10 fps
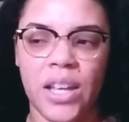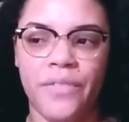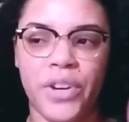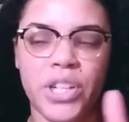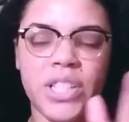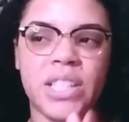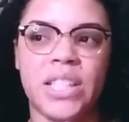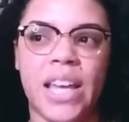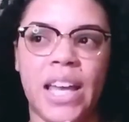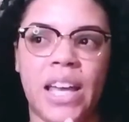First,
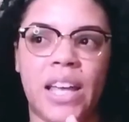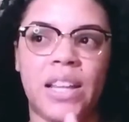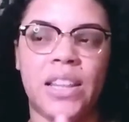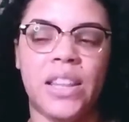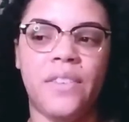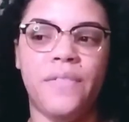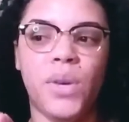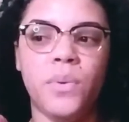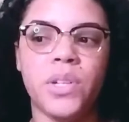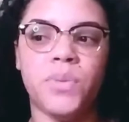they the
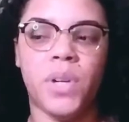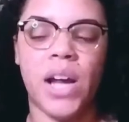viewers were